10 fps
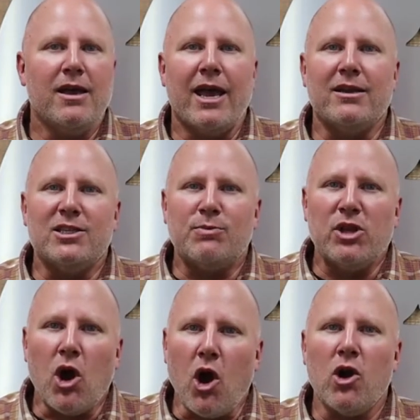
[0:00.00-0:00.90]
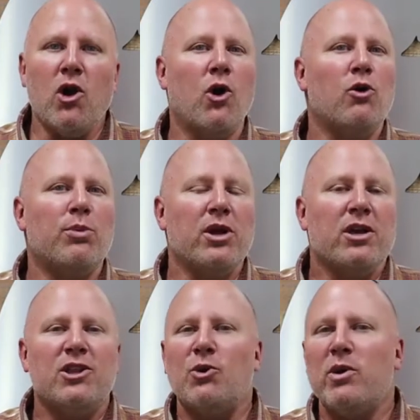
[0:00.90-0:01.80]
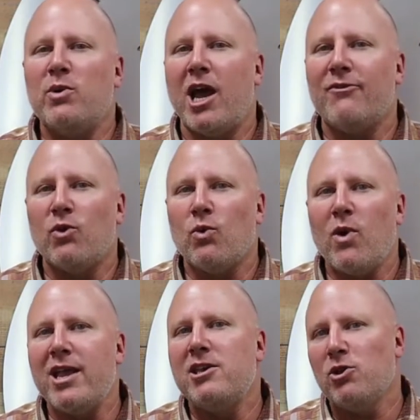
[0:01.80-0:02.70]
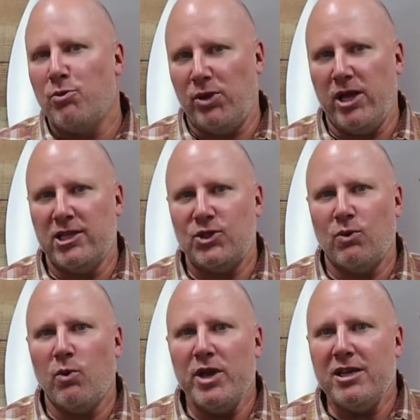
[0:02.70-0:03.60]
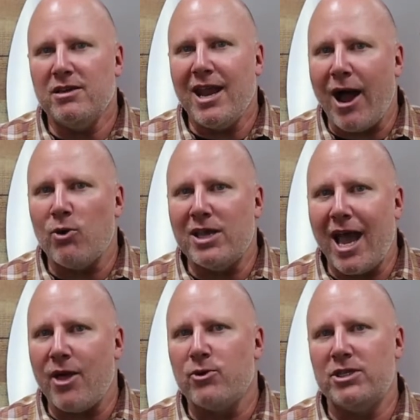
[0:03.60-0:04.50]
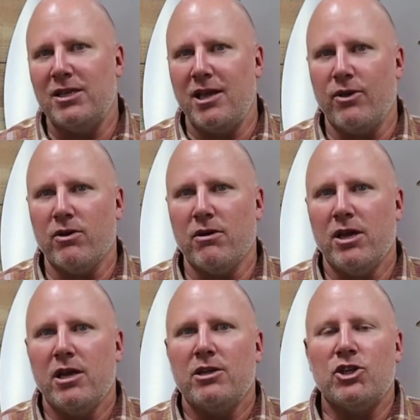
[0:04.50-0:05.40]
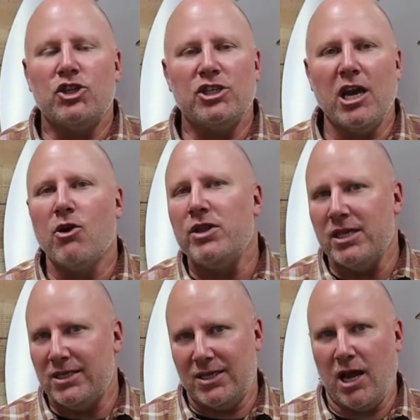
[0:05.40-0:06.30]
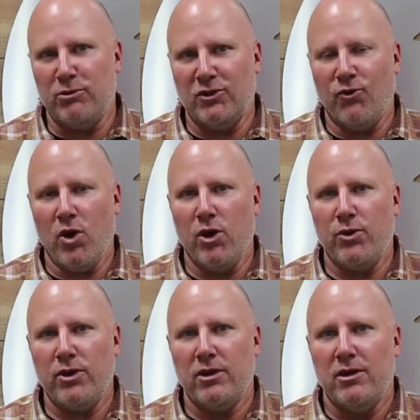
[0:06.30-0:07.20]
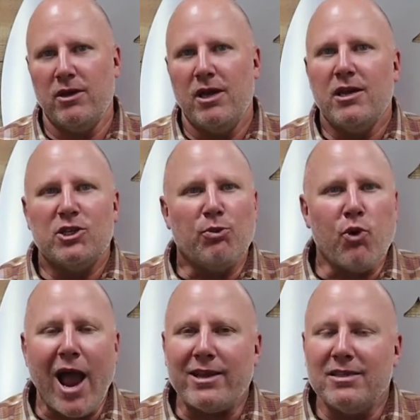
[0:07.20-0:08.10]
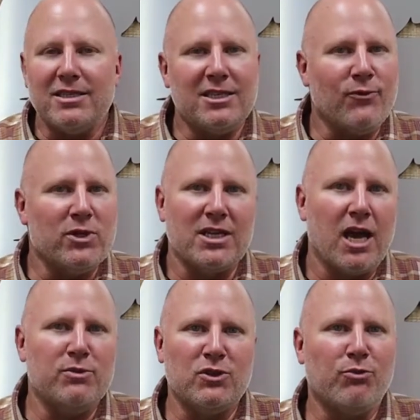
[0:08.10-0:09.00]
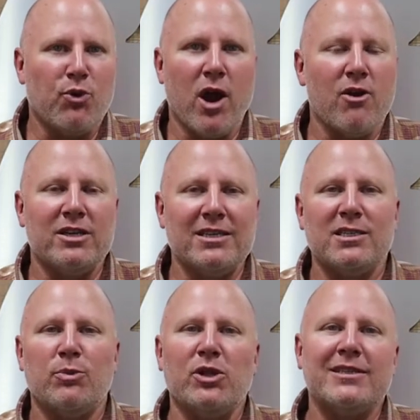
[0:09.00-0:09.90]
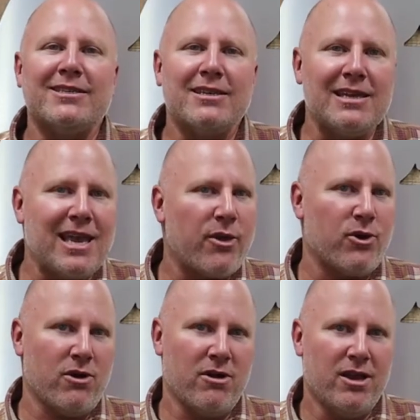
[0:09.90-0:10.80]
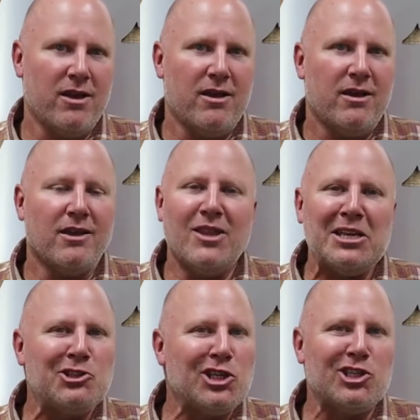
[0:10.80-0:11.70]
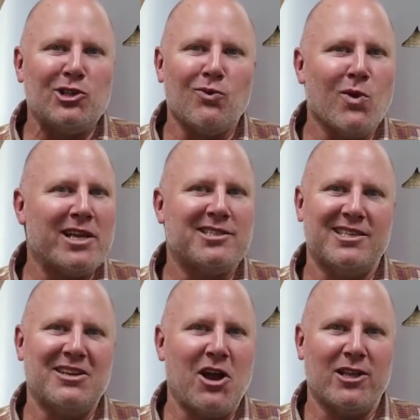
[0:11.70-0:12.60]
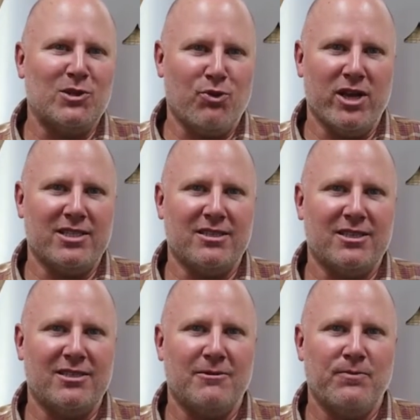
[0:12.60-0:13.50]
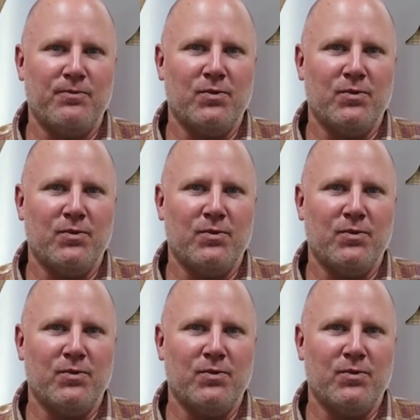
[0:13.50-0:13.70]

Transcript: And it's been our hope that we would have a regular place where we can now gather together to share in these times of growth, to practice different types of prayer and disciplines together, and then just to rest in God's presence.